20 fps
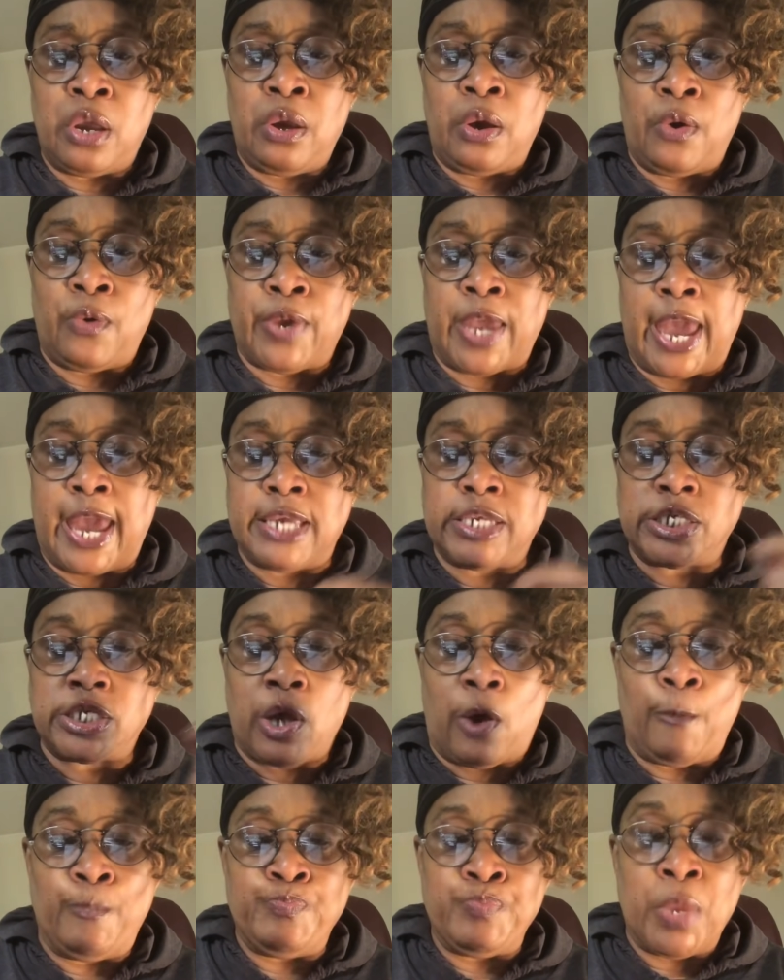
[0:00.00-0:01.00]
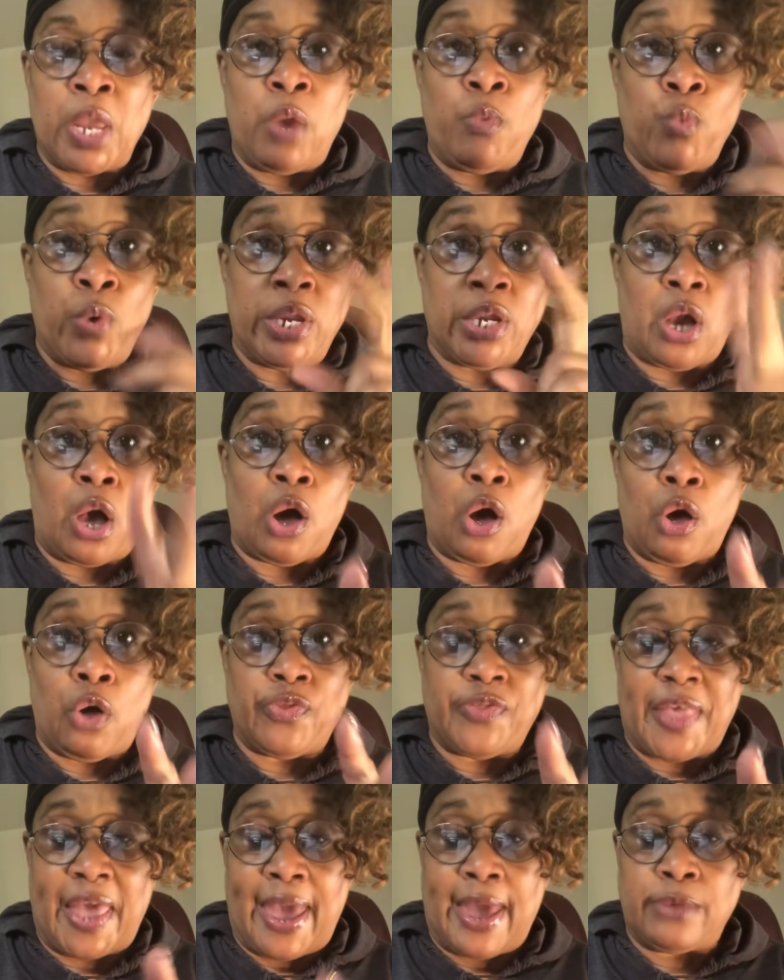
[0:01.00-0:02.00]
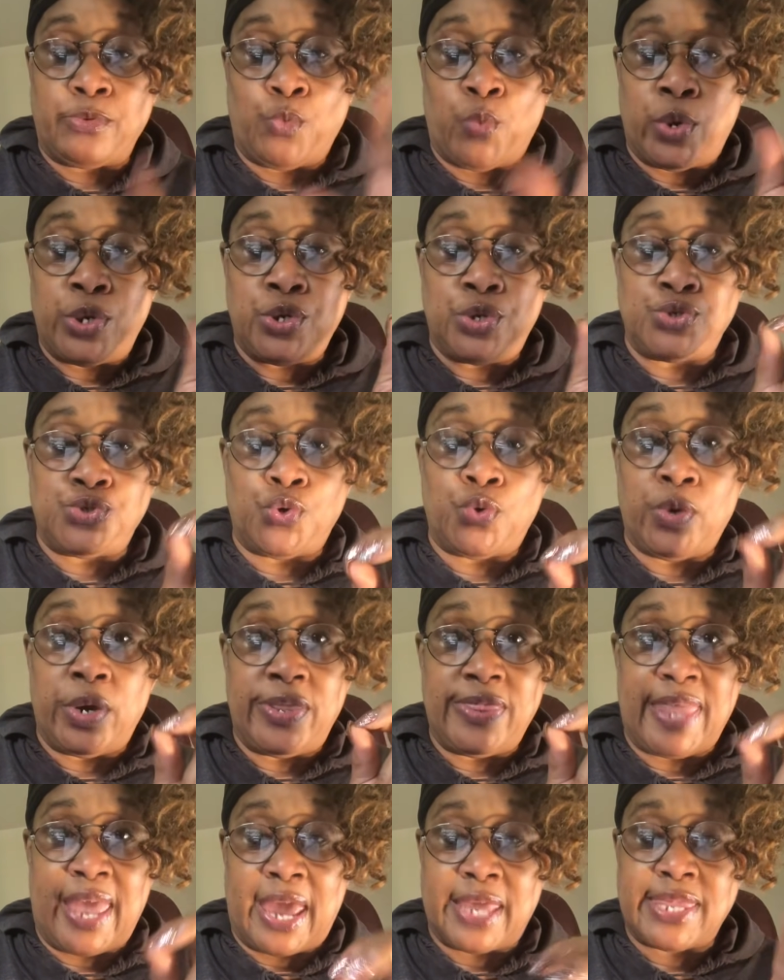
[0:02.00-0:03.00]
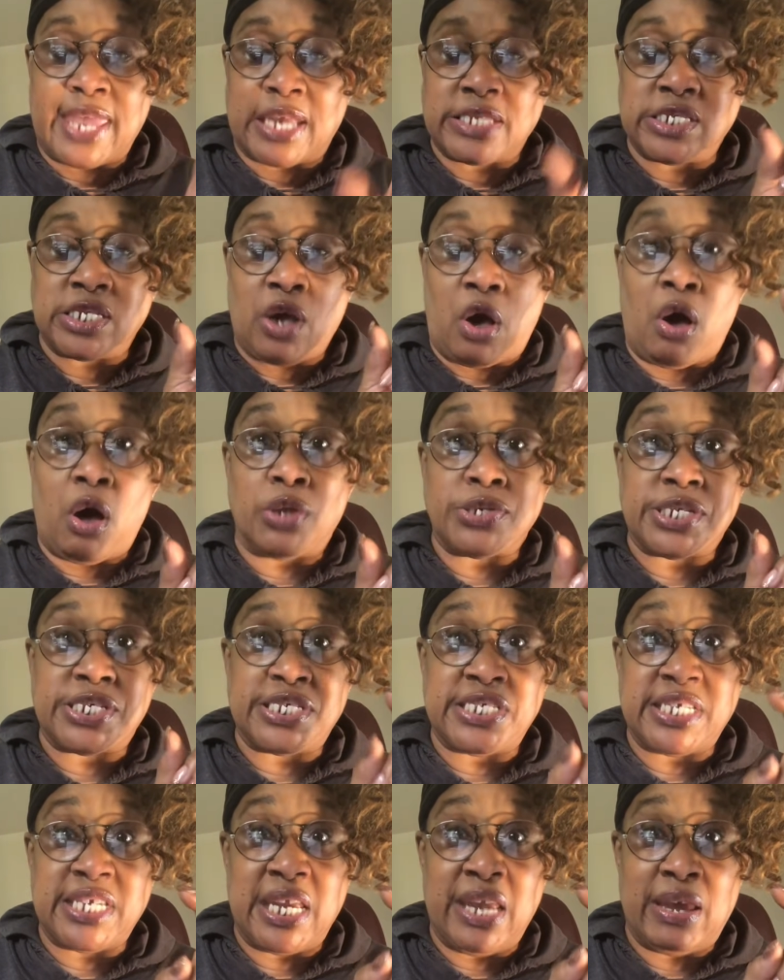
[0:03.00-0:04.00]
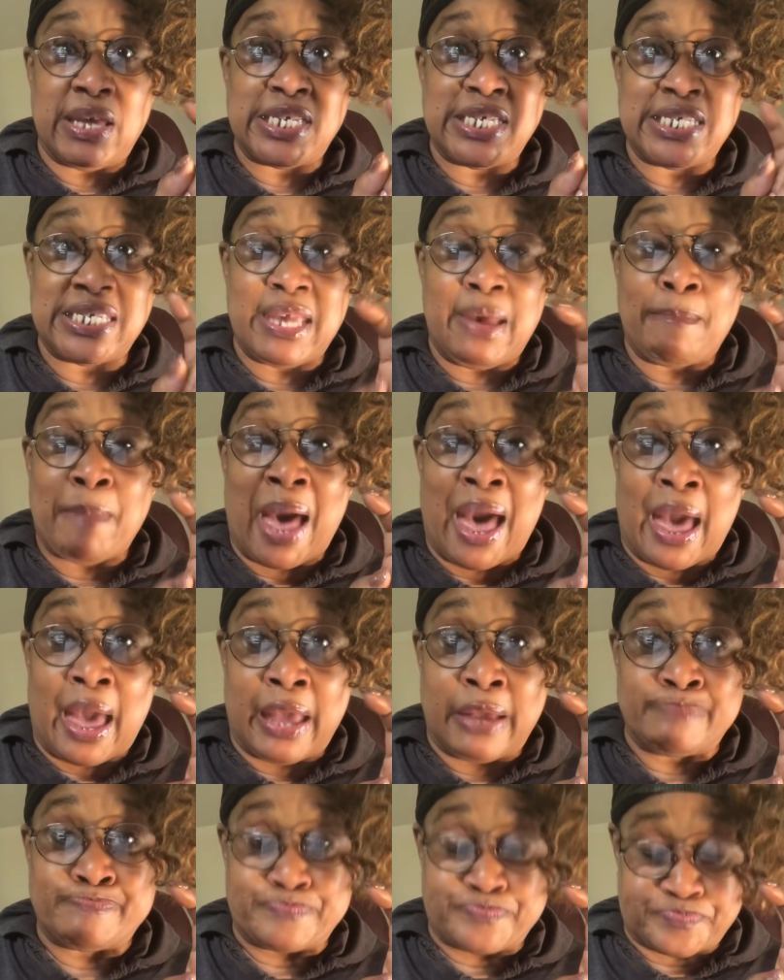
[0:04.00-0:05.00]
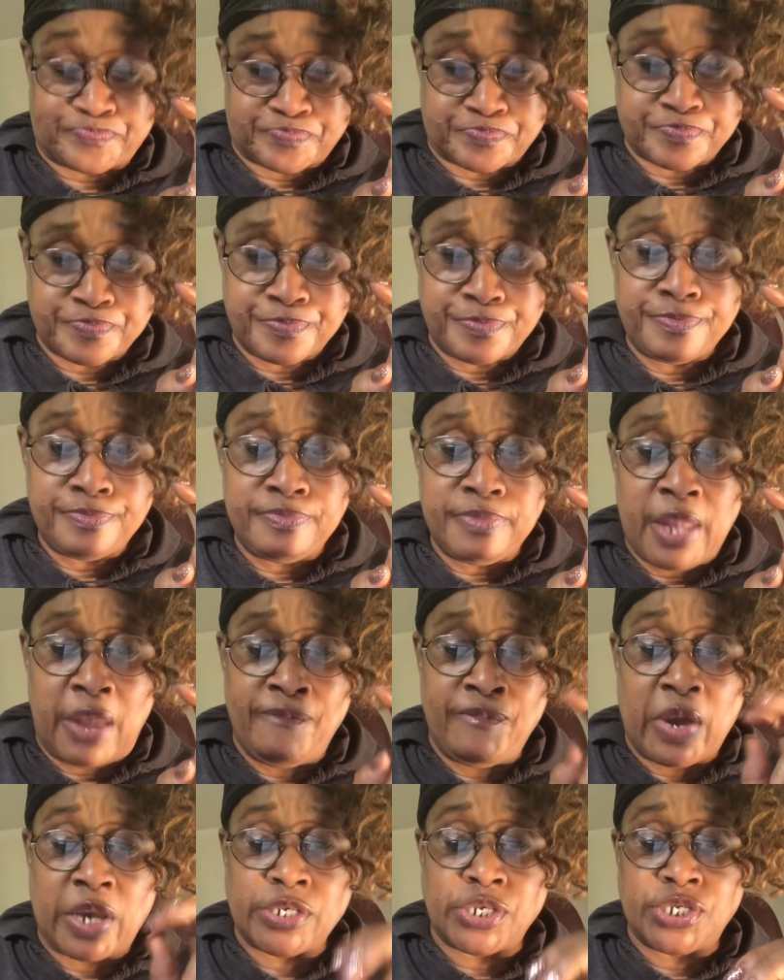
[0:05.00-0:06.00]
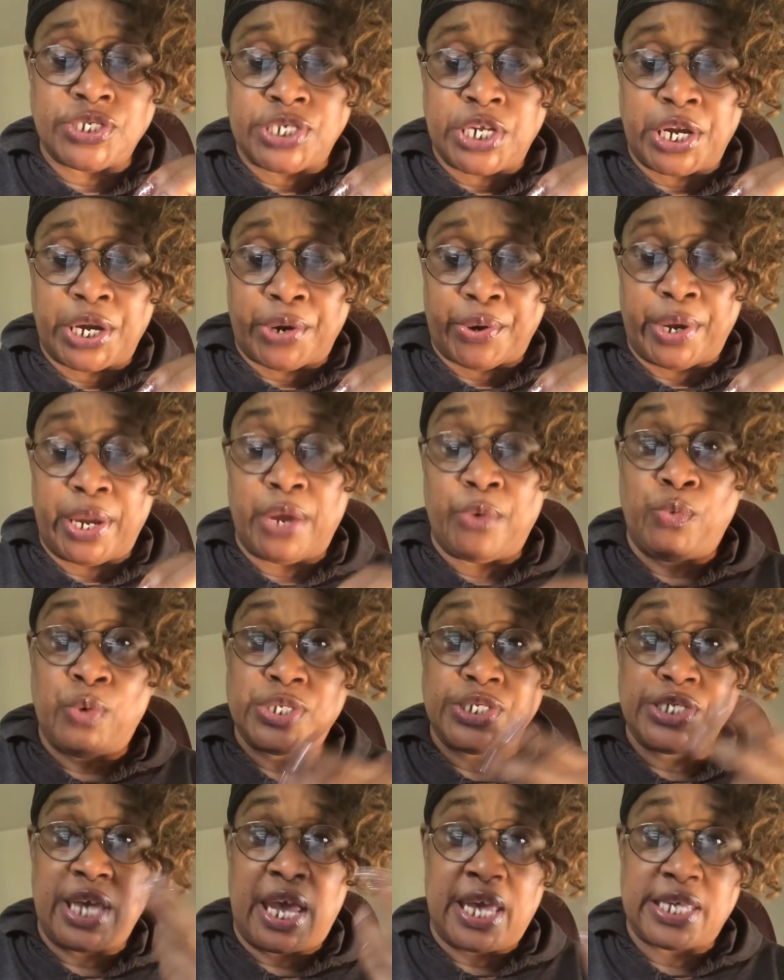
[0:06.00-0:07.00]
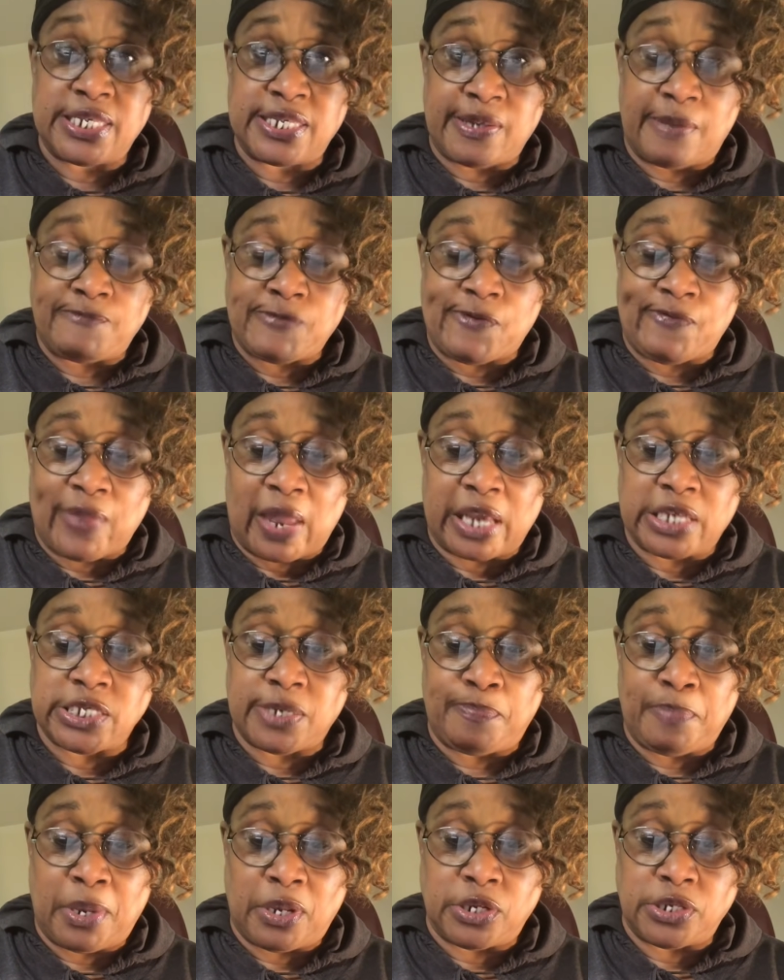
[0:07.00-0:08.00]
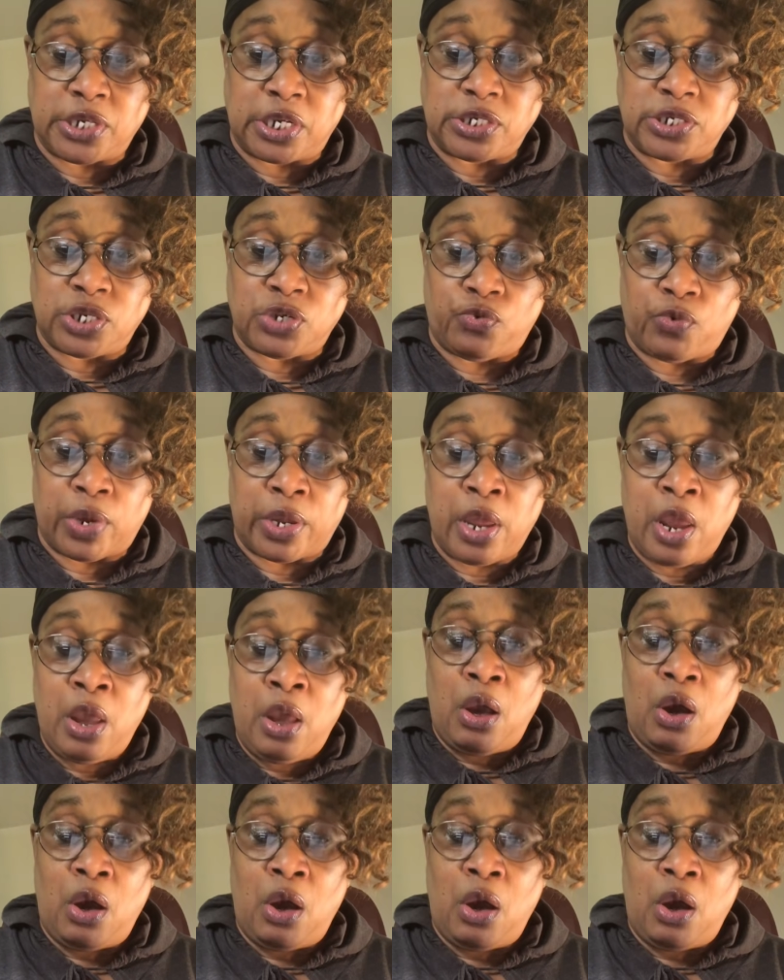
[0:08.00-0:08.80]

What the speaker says: Okay, so we call that, when you're doing that, that's called the semi-vegetarian, which has some flexibility to it.